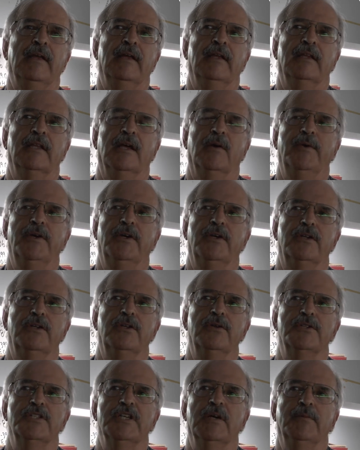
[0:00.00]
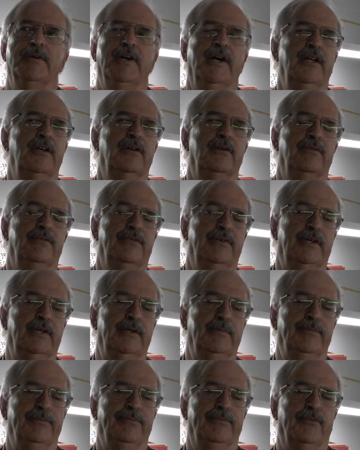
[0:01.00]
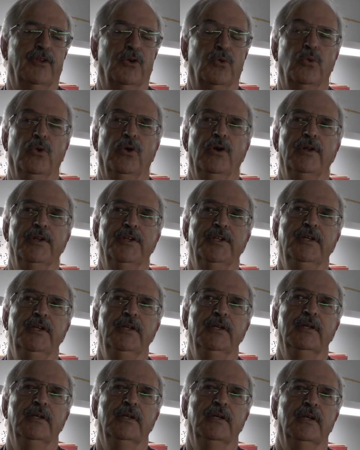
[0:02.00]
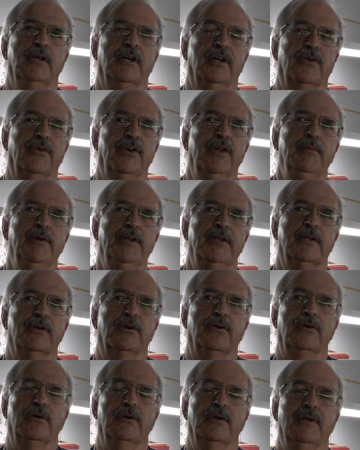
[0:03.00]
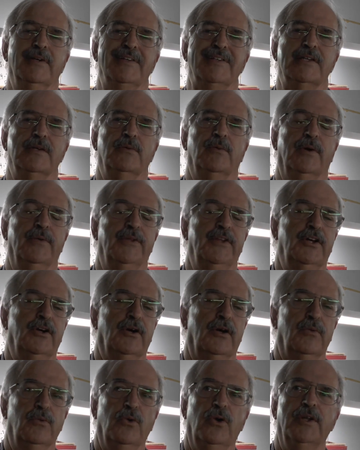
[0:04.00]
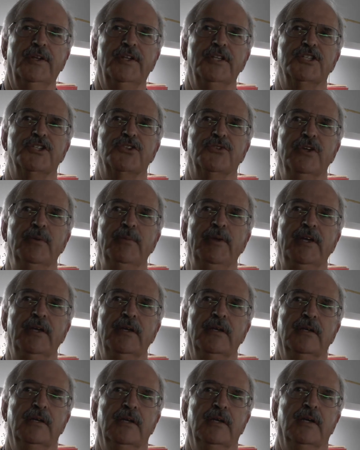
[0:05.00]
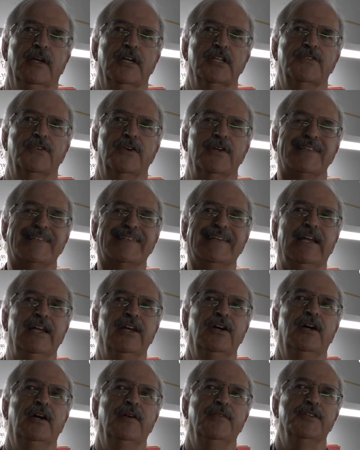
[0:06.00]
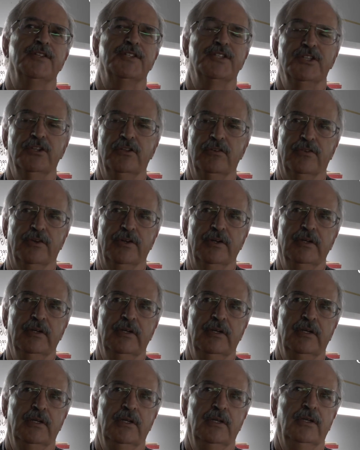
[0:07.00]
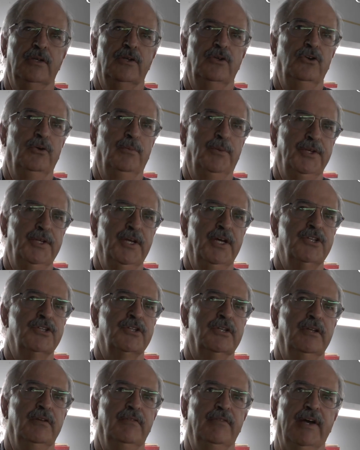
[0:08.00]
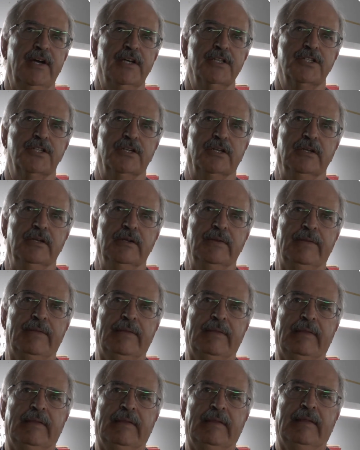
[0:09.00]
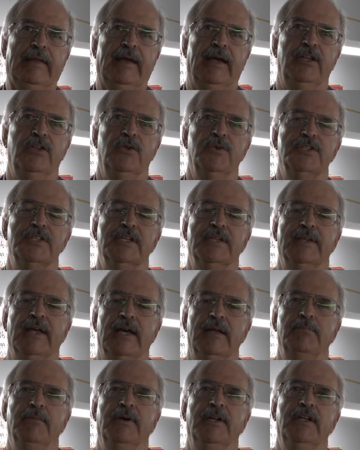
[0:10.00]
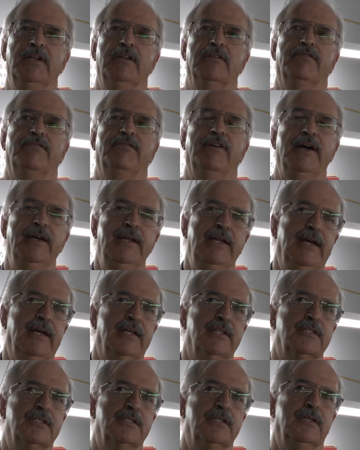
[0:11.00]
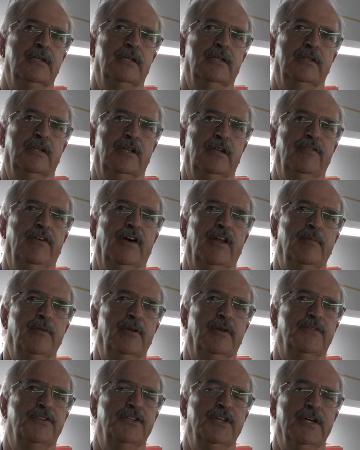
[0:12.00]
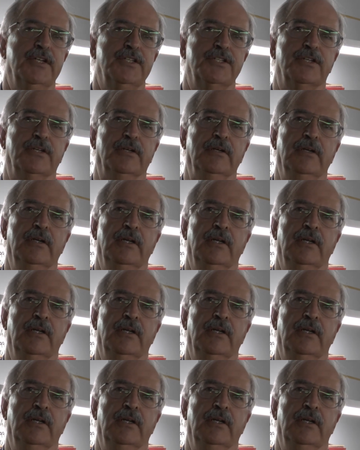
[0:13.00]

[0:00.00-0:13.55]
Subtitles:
that we could do some kind of a royalty agreement, or what they call royalty streaming, as far as selling off the silver to a potential investor and using that money to finance the development of Chester.